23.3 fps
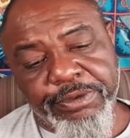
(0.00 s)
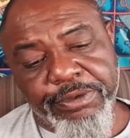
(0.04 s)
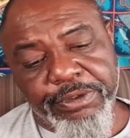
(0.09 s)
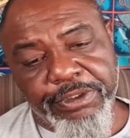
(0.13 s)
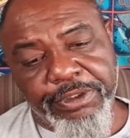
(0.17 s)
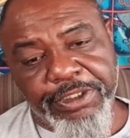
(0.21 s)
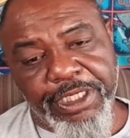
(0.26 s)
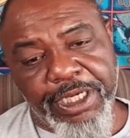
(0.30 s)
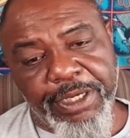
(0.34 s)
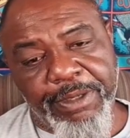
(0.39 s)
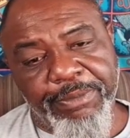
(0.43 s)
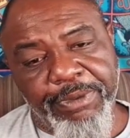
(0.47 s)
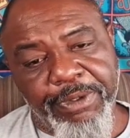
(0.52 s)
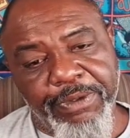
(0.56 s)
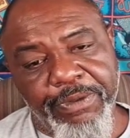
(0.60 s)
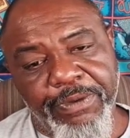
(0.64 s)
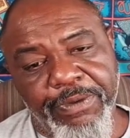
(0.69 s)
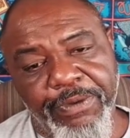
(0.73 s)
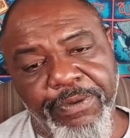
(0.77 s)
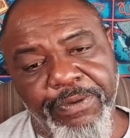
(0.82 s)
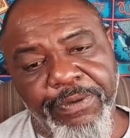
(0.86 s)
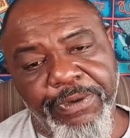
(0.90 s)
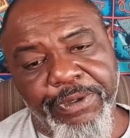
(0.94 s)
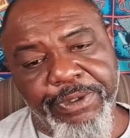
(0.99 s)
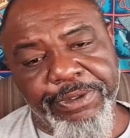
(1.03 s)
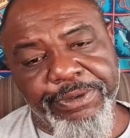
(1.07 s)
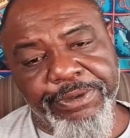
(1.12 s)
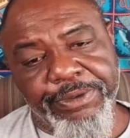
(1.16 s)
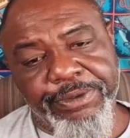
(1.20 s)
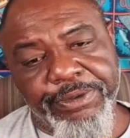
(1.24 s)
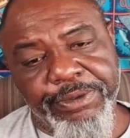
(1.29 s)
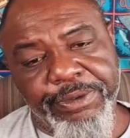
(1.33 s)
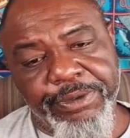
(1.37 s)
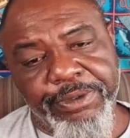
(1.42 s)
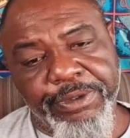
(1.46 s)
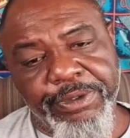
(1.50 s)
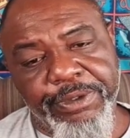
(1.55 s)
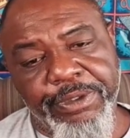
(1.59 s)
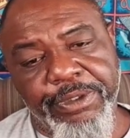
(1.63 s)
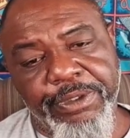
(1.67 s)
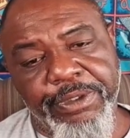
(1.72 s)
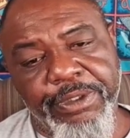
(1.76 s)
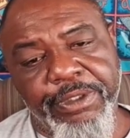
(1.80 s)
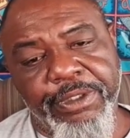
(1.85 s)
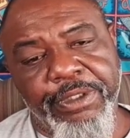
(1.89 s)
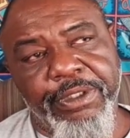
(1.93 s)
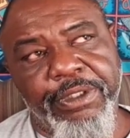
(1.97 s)
Capricorn.
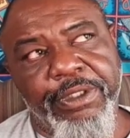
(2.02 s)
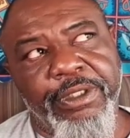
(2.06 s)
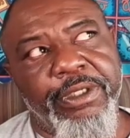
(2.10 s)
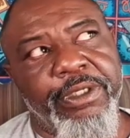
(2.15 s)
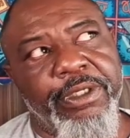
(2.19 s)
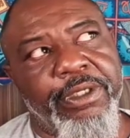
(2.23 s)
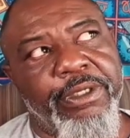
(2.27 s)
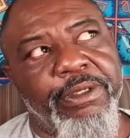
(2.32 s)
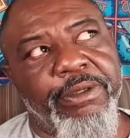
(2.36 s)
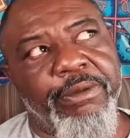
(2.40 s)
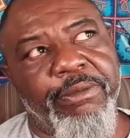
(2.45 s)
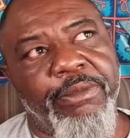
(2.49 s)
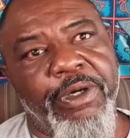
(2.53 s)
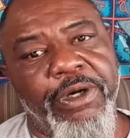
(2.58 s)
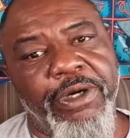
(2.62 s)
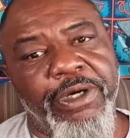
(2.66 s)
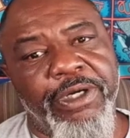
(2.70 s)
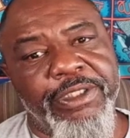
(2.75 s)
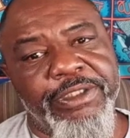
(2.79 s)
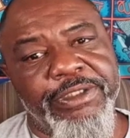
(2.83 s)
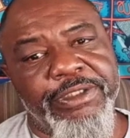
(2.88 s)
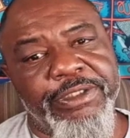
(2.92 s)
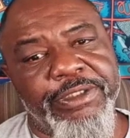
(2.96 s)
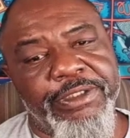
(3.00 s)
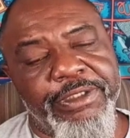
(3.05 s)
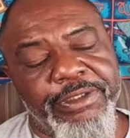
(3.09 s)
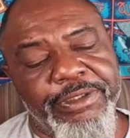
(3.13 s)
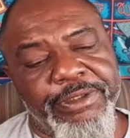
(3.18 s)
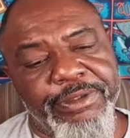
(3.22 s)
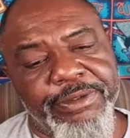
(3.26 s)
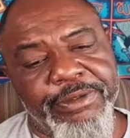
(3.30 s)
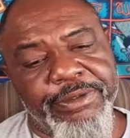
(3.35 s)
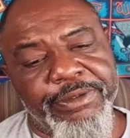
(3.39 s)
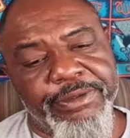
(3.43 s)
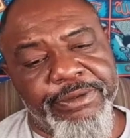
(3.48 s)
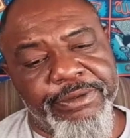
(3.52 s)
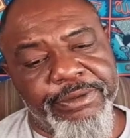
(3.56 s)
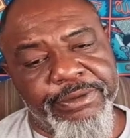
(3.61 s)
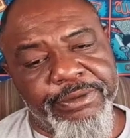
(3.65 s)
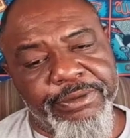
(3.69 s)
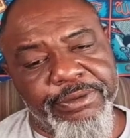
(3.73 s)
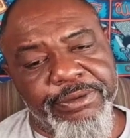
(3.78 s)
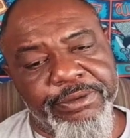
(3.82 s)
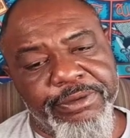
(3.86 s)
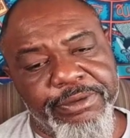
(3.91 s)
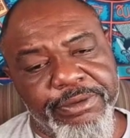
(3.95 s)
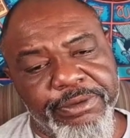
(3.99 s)
Mars is
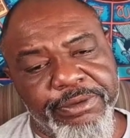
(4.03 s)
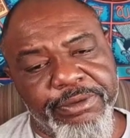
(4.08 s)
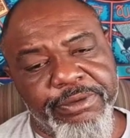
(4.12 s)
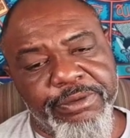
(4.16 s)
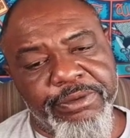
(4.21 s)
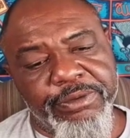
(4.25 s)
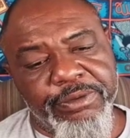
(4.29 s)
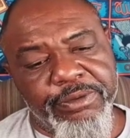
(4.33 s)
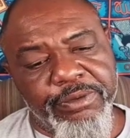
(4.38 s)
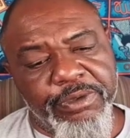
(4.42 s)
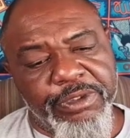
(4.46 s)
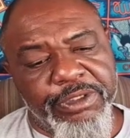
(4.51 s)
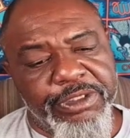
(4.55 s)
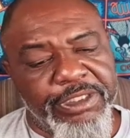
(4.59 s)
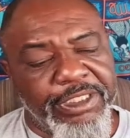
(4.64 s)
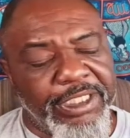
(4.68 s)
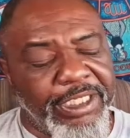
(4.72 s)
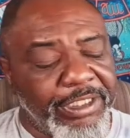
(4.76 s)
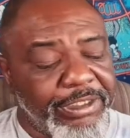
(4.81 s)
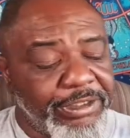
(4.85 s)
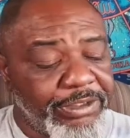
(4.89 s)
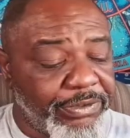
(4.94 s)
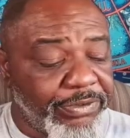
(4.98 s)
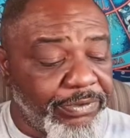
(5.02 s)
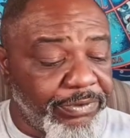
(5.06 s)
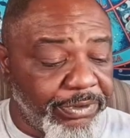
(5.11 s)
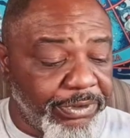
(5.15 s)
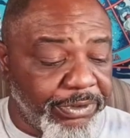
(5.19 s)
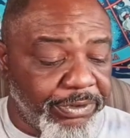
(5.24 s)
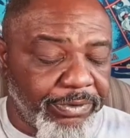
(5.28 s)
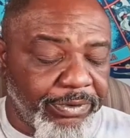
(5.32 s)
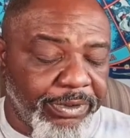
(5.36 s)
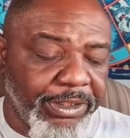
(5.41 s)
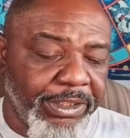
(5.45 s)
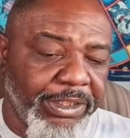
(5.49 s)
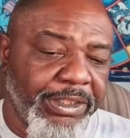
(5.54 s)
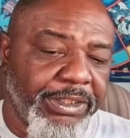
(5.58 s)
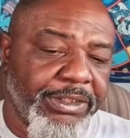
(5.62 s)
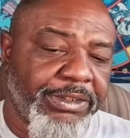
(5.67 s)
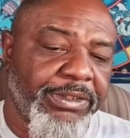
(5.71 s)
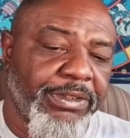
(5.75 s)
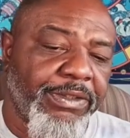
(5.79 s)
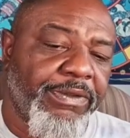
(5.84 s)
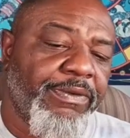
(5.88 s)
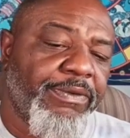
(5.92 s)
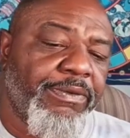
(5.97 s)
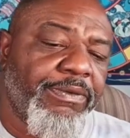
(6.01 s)
what's that 2 degrees
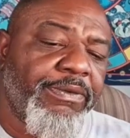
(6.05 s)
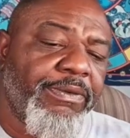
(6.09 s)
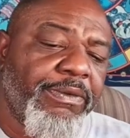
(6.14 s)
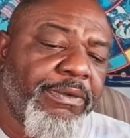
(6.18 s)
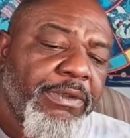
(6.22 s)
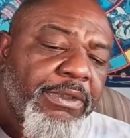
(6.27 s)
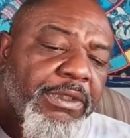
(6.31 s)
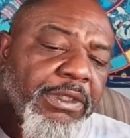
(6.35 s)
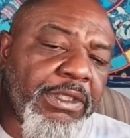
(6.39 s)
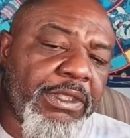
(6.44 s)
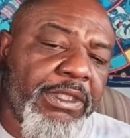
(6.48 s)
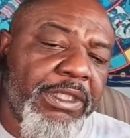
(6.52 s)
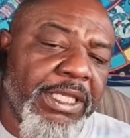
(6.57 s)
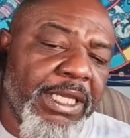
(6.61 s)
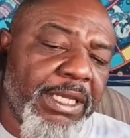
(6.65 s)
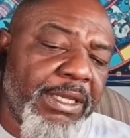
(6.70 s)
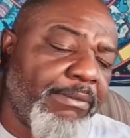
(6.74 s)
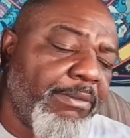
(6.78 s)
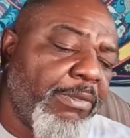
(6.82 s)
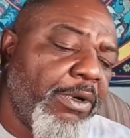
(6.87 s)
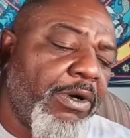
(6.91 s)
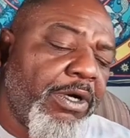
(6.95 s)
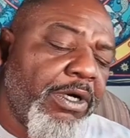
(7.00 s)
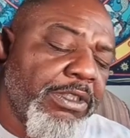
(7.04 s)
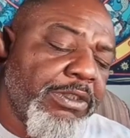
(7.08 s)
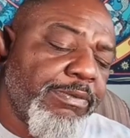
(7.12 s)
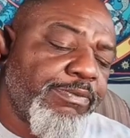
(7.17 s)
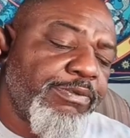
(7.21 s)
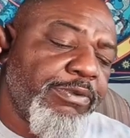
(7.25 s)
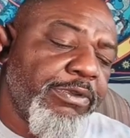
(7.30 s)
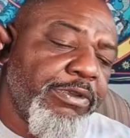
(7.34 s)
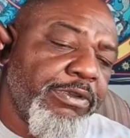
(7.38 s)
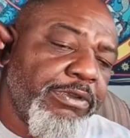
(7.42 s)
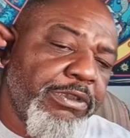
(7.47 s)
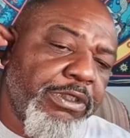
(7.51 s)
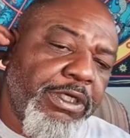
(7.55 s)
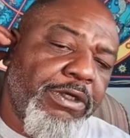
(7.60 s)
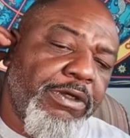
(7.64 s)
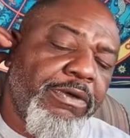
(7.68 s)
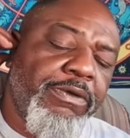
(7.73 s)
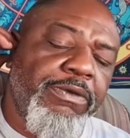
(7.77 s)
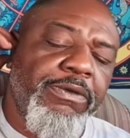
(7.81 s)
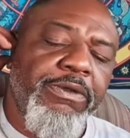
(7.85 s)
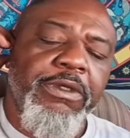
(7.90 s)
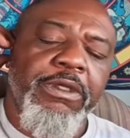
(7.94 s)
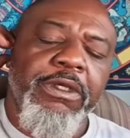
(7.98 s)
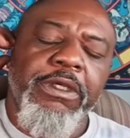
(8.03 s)
so that Mars Pluto
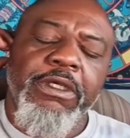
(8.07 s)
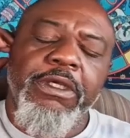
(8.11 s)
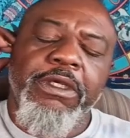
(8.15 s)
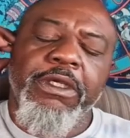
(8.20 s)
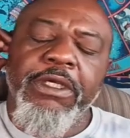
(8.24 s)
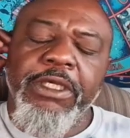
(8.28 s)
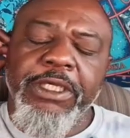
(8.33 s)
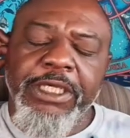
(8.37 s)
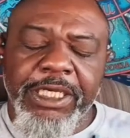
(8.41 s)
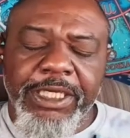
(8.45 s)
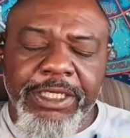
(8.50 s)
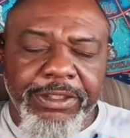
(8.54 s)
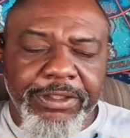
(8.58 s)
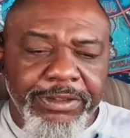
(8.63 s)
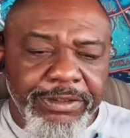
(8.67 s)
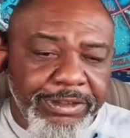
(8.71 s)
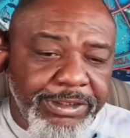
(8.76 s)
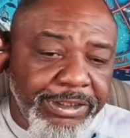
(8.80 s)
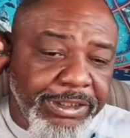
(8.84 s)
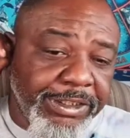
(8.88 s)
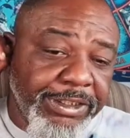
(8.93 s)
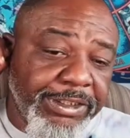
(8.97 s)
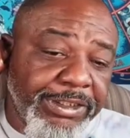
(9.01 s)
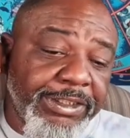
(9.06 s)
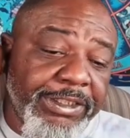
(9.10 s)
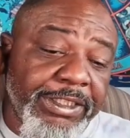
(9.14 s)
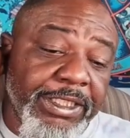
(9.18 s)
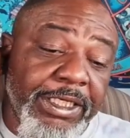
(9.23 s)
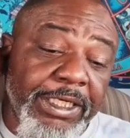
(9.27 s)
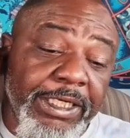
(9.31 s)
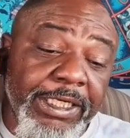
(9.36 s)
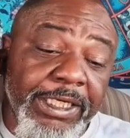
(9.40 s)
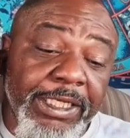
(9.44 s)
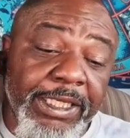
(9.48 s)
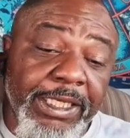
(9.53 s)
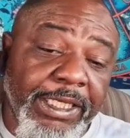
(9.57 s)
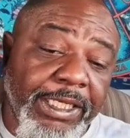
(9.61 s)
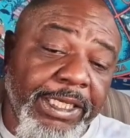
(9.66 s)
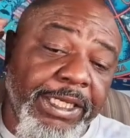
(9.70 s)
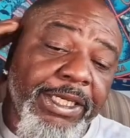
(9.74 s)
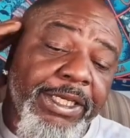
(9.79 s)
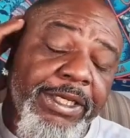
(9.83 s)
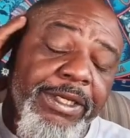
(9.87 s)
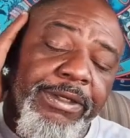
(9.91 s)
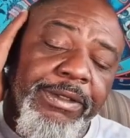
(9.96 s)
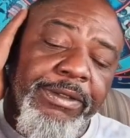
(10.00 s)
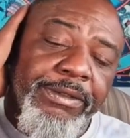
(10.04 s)
energy is still in the
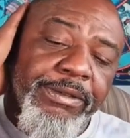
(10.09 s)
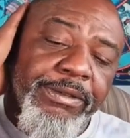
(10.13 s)
air.